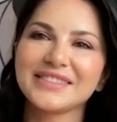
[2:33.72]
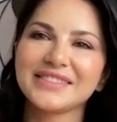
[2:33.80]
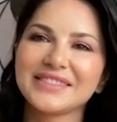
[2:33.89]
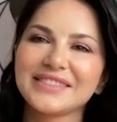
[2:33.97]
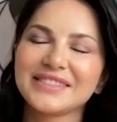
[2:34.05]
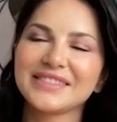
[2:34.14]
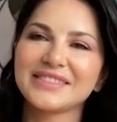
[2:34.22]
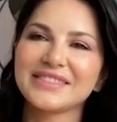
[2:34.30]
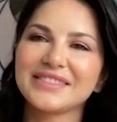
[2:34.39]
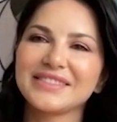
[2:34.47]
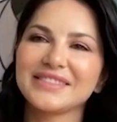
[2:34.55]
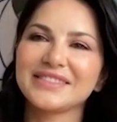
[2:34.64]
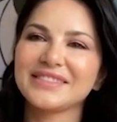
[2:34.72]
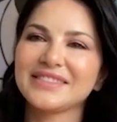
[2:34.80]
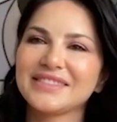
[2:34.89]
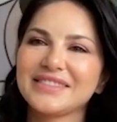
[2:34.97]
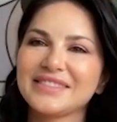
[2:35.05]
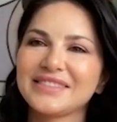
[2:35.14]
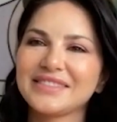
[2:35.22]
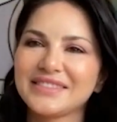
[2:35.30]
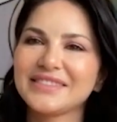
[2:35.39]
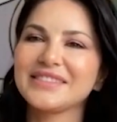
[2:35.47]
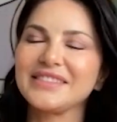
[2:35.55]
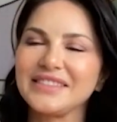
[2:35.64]

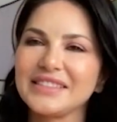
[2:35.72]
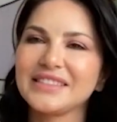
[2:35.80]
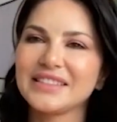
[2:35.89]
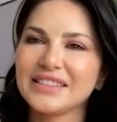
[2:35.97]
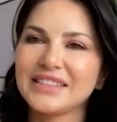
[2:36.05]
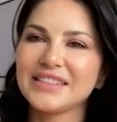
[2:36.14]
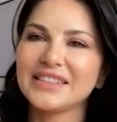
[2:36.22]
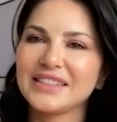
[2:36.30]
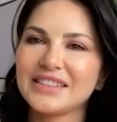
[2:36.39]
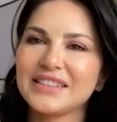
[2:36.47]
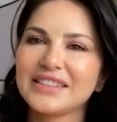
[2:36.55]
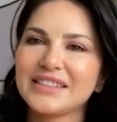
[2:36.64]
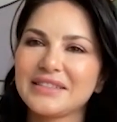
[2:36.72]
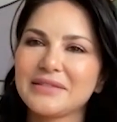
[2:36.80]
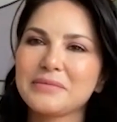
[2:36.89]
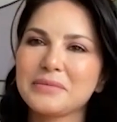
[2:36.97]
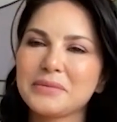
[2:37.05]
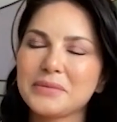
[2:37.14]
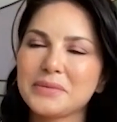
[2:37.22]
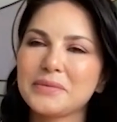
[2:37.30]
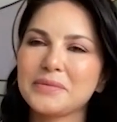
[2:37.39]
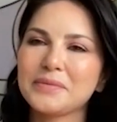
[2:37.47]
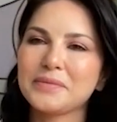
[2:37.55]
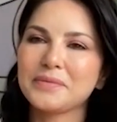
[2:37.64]

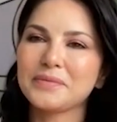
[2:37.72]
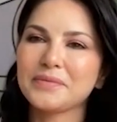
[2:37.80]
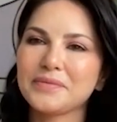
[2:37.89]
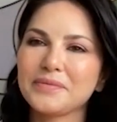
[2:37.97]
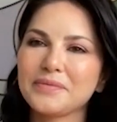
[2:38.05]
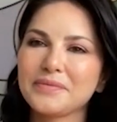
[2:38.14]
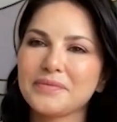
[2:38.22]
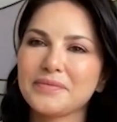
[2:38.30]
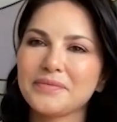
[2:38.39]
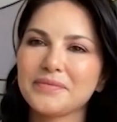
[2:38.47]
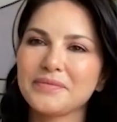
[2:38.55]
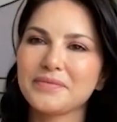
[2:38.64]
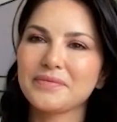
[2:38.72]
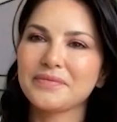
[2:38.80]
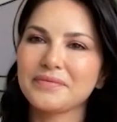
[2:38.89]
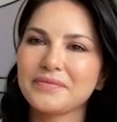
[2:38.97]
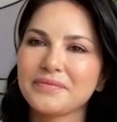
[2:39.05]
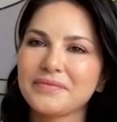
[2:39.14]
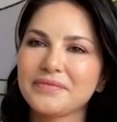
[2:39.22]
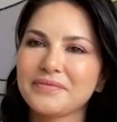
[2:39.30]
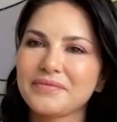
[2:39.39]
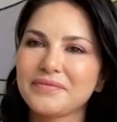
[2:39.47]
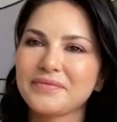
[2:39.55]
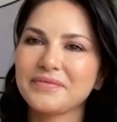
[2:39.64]

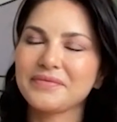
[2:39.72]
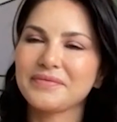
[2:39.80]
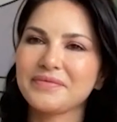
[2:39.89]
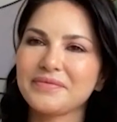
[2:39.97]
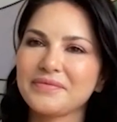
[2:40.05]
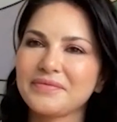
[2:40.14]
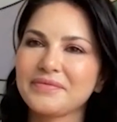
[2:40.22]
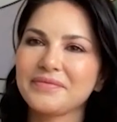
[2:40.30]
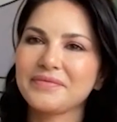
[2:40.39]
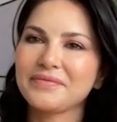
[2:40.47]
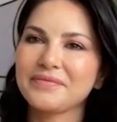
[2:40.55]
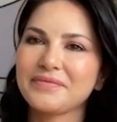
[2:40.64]
(not speaking)